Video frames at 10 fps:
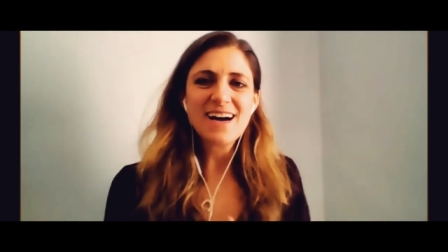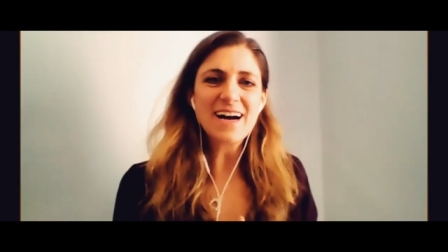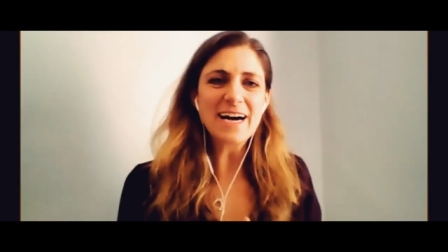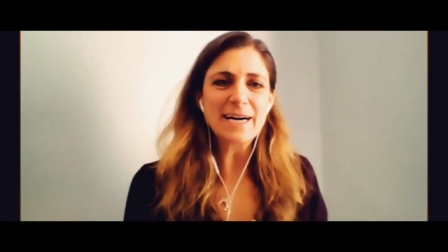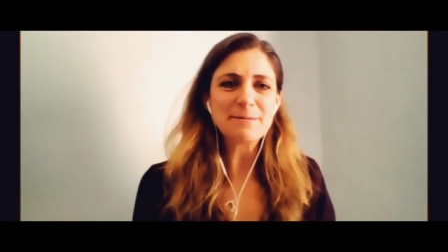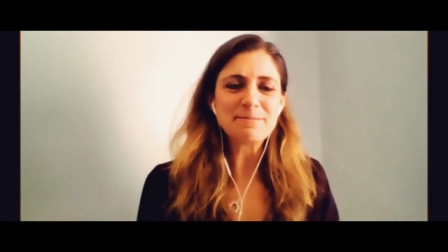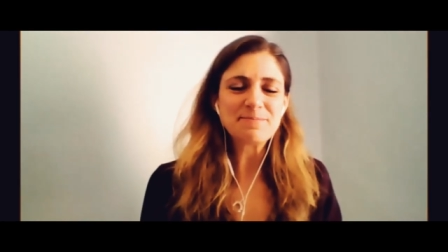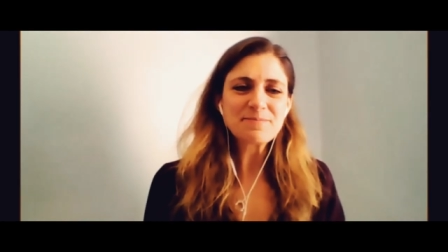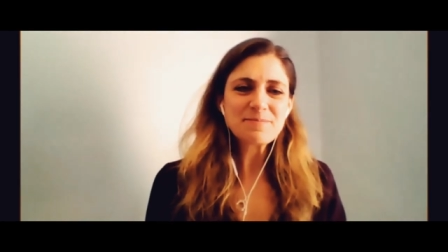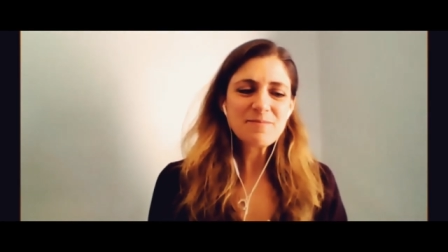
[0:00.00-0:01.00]

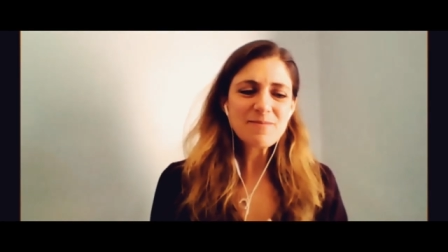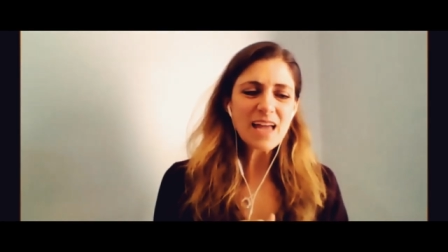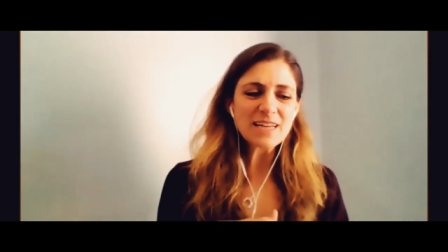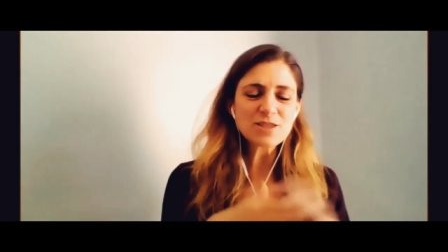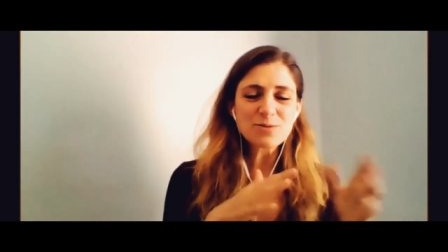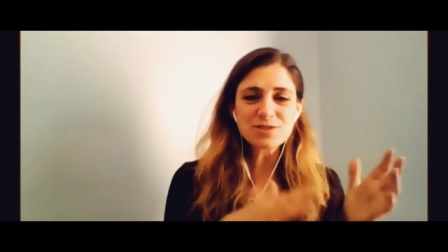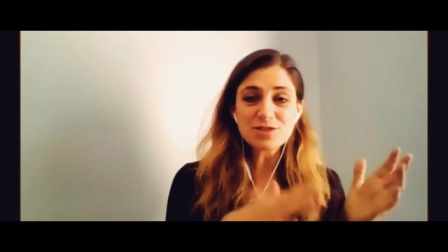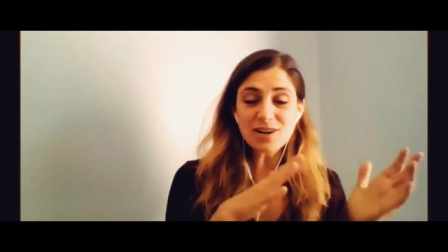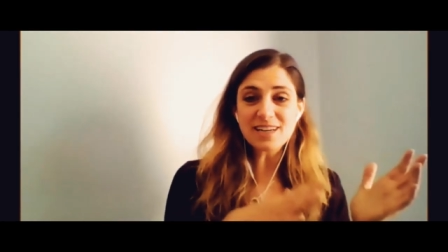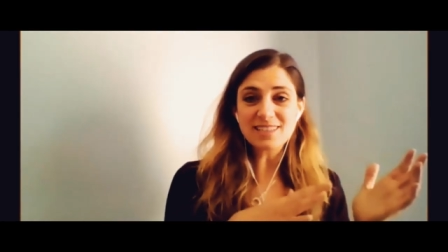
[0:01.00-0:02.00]
And so we're
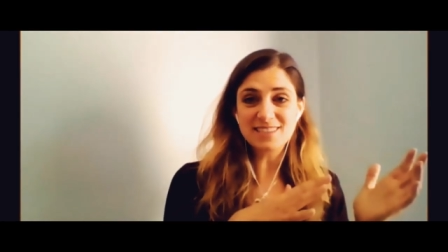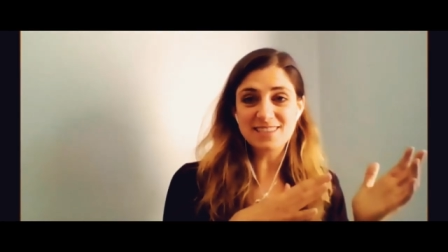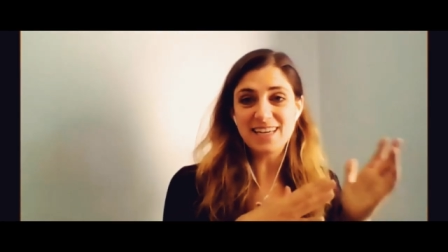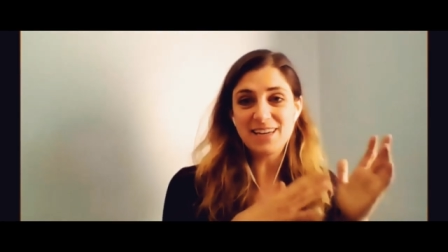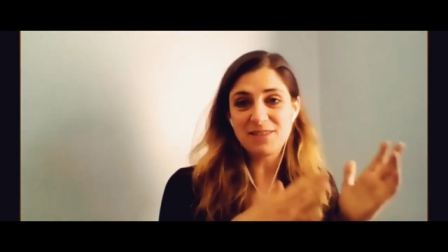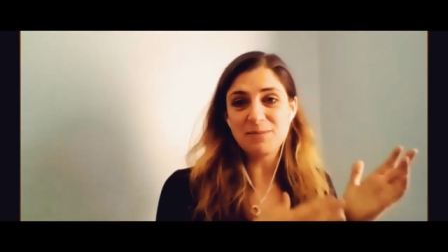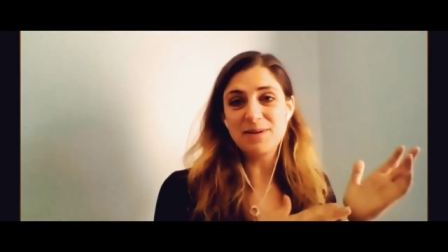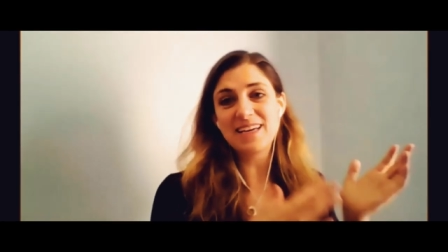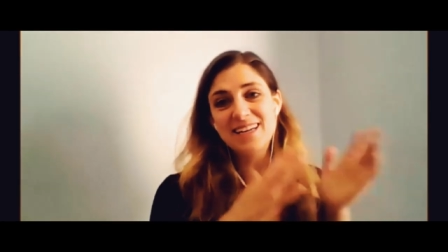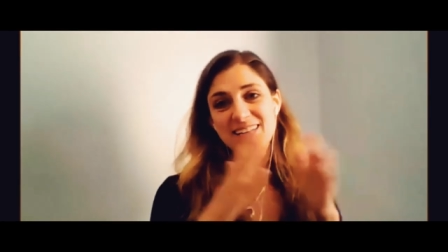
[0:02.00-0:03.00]
starting to see even the
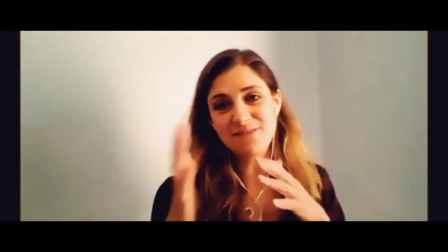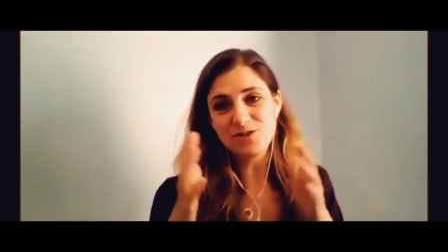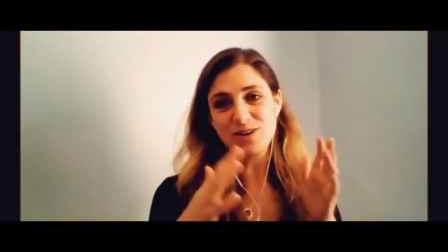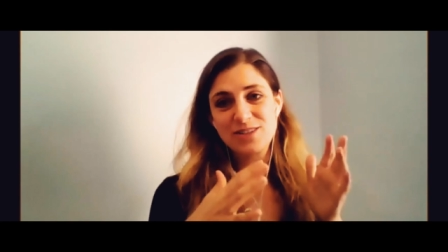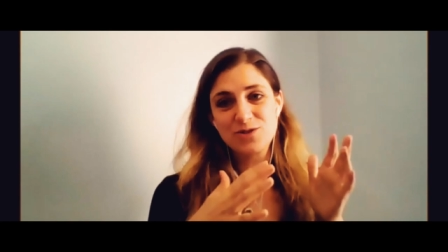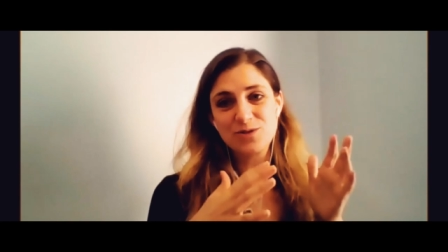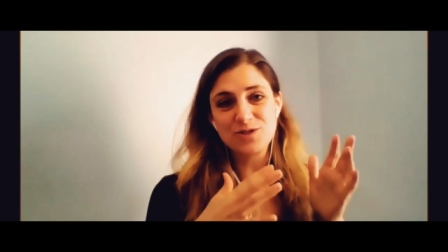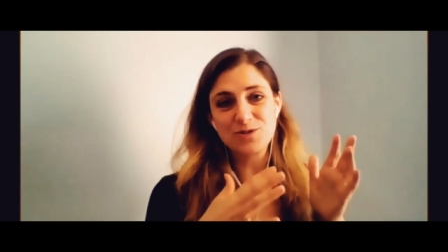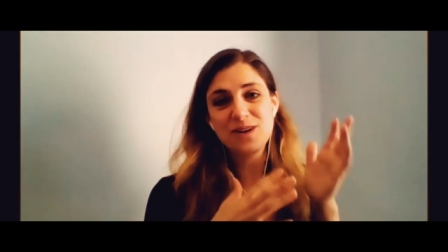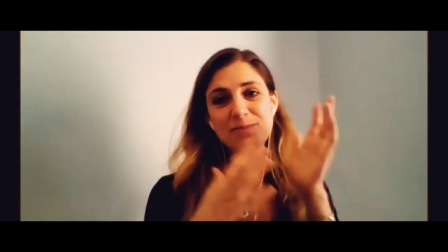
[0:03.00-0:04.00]
beginning of the trend
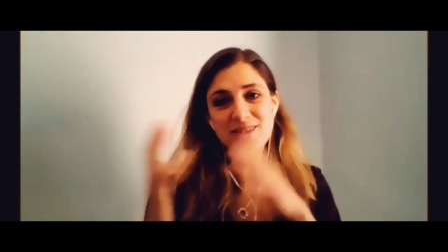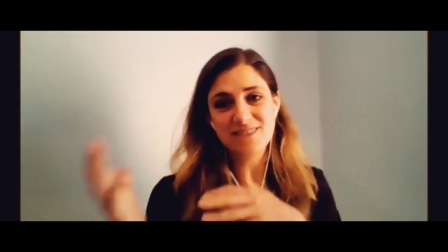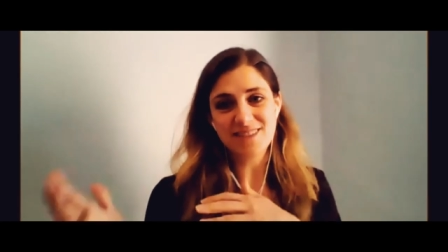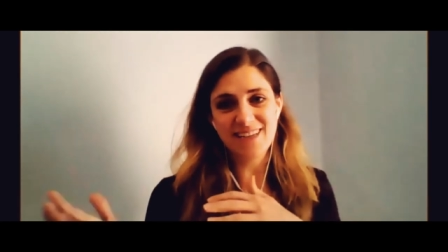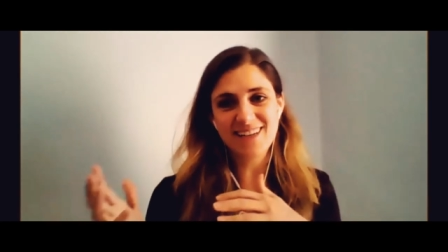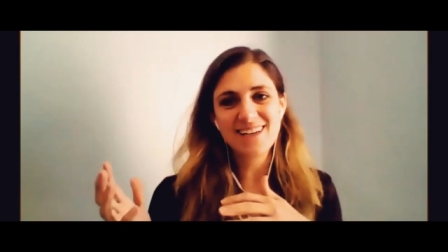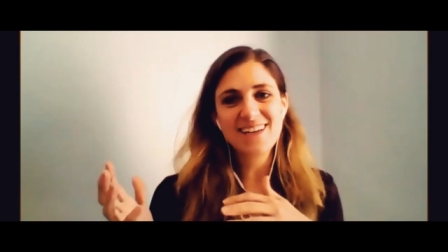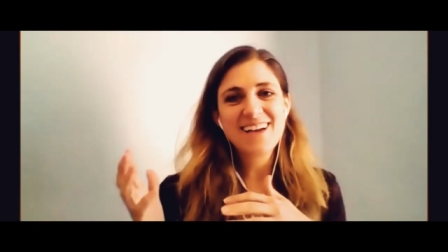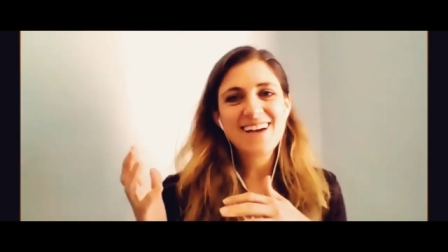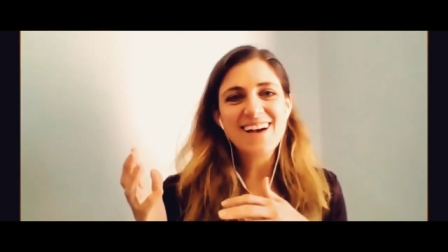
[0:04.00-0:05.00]
towards rebundling,
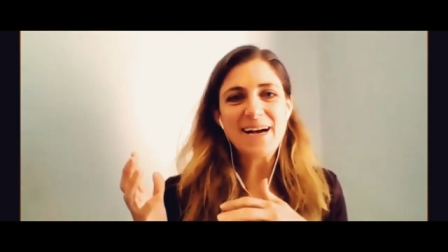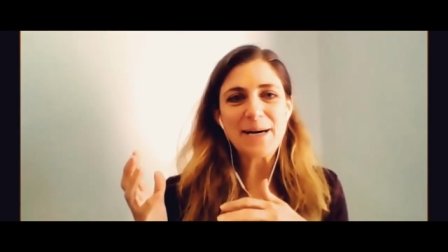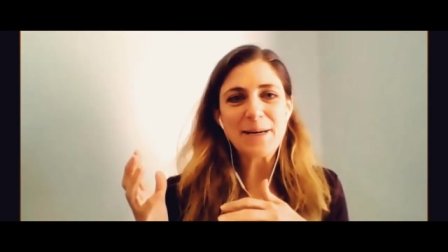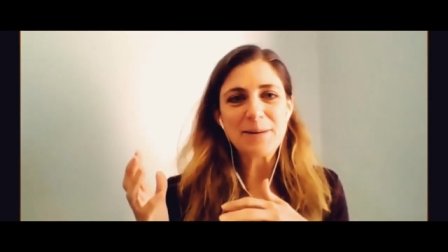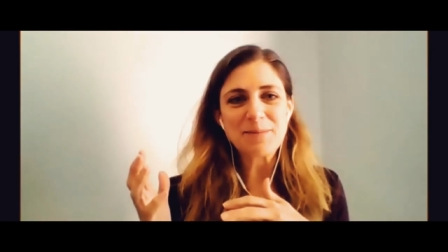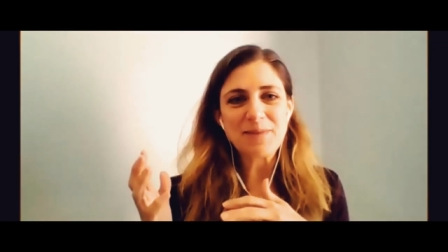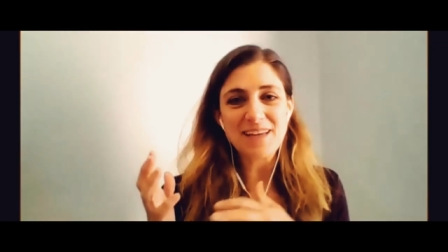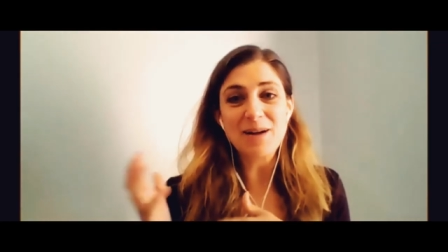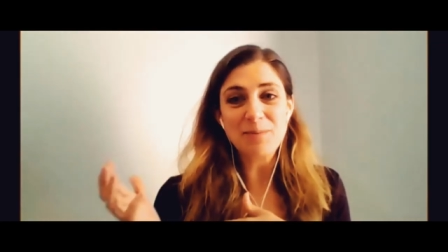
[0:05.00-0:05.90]
the unbundle.